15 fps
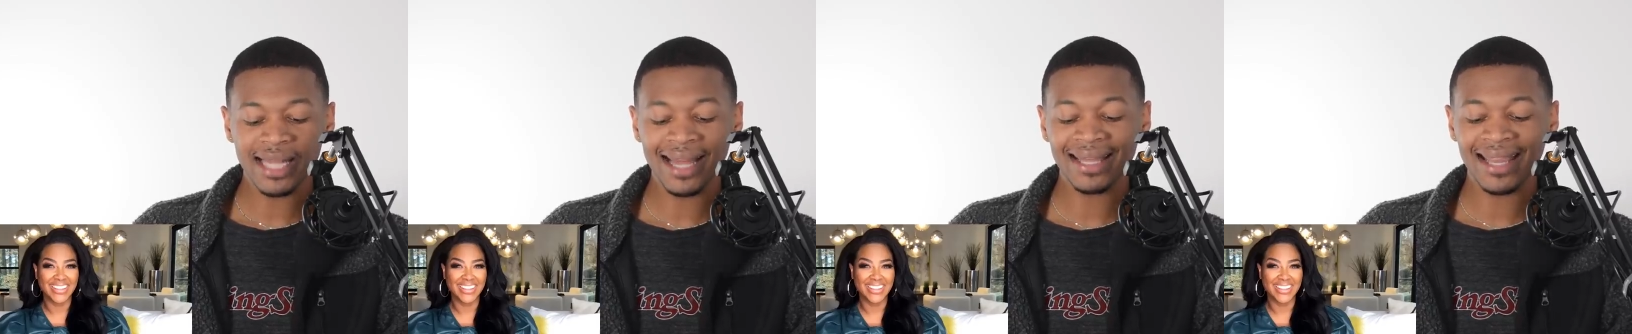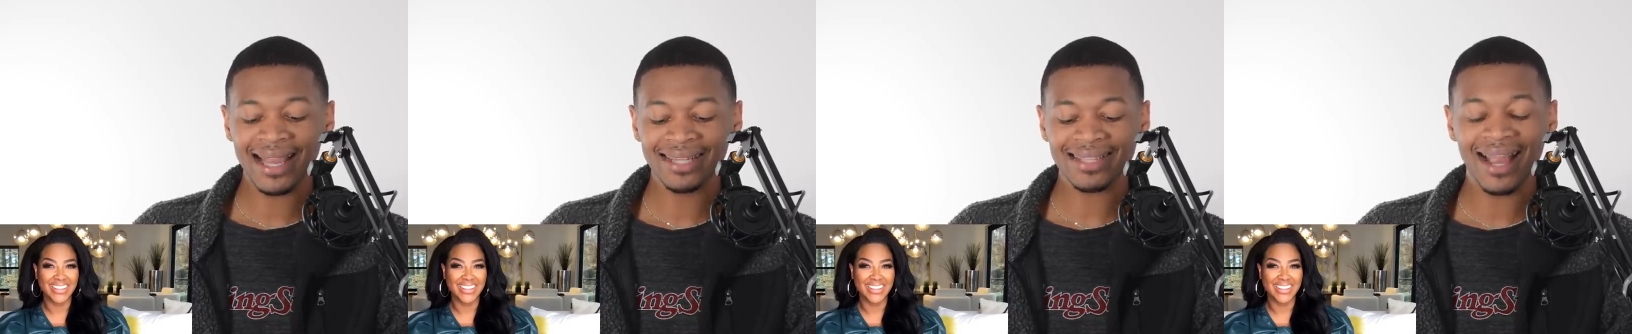Speaker 1: Like,
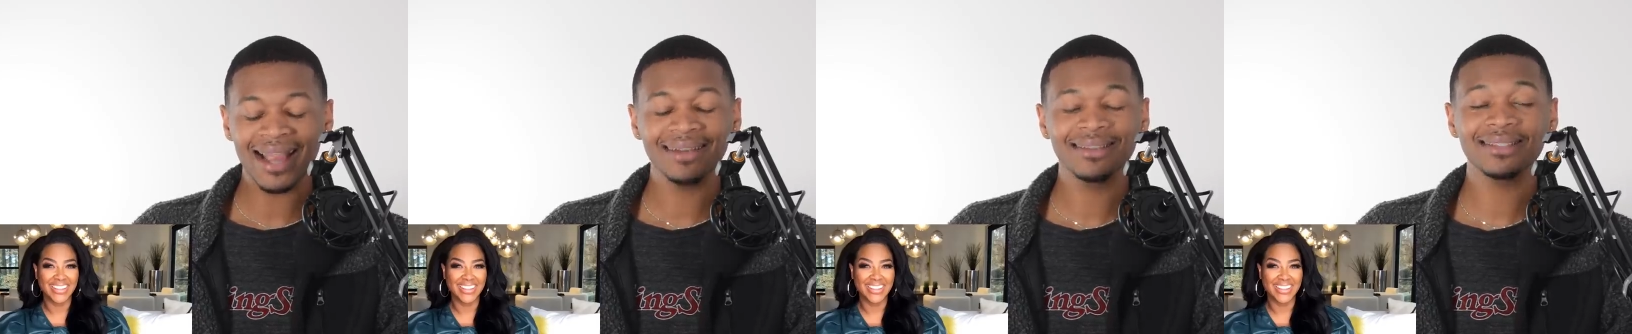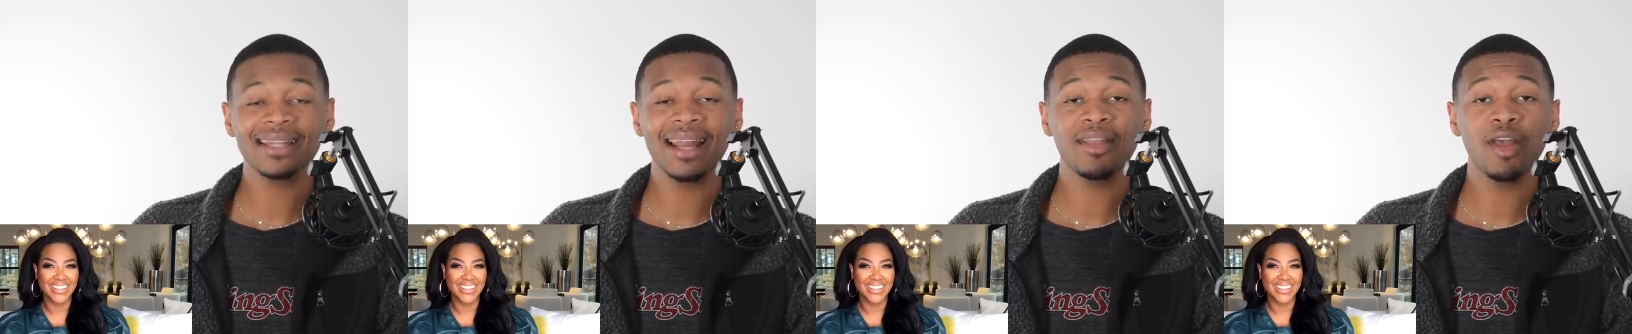yes, I
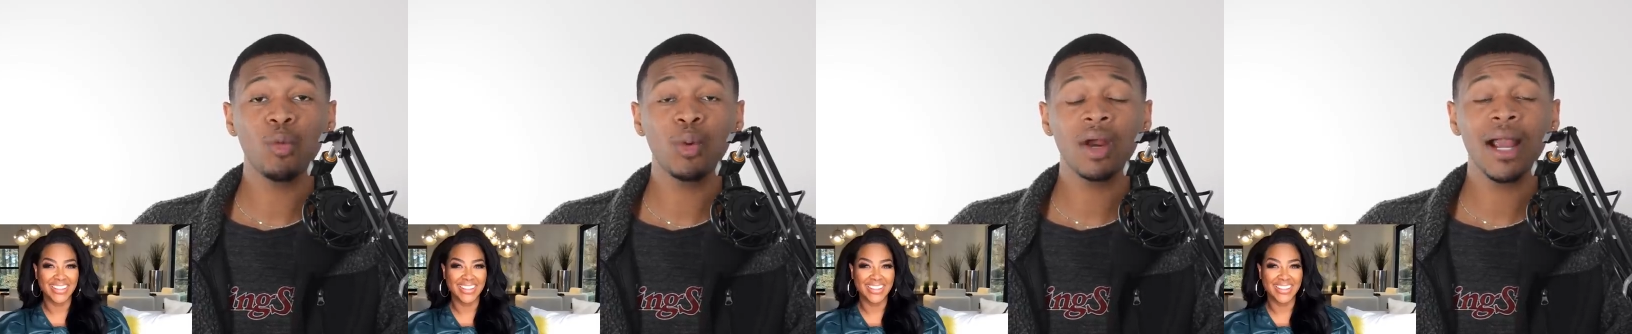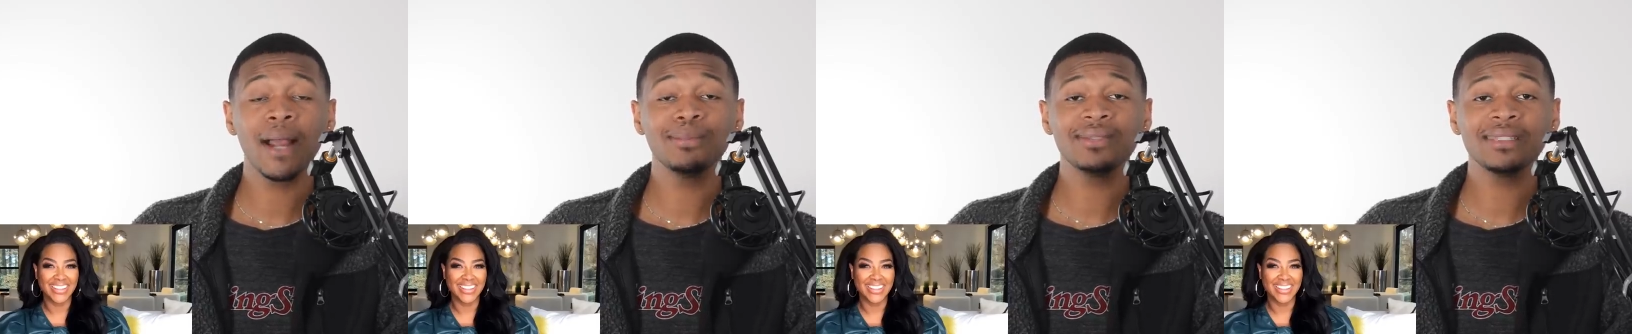understand that
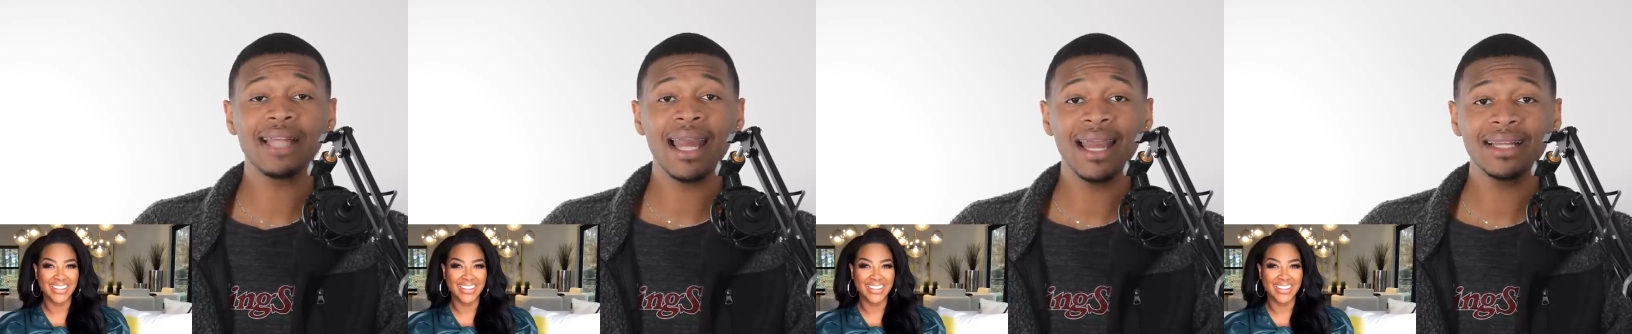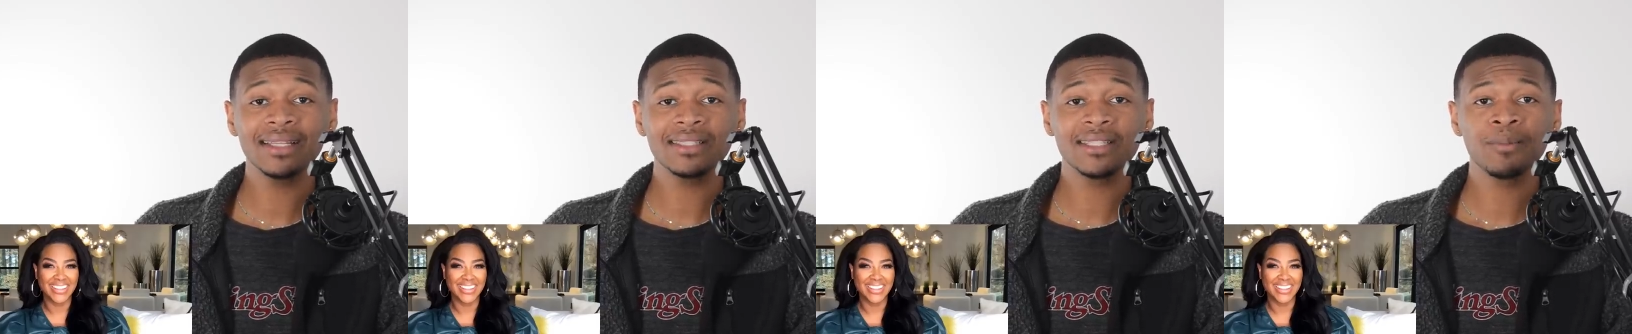we're
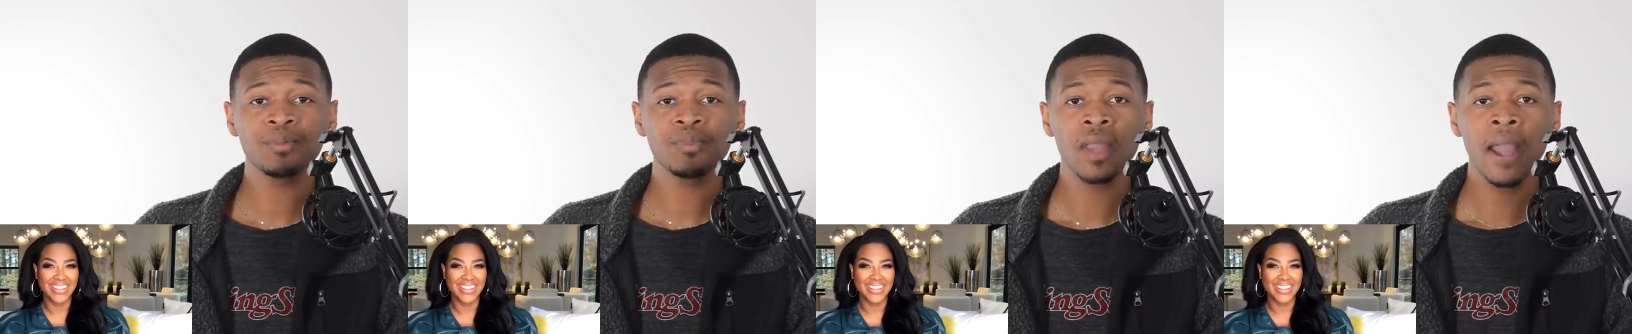upset,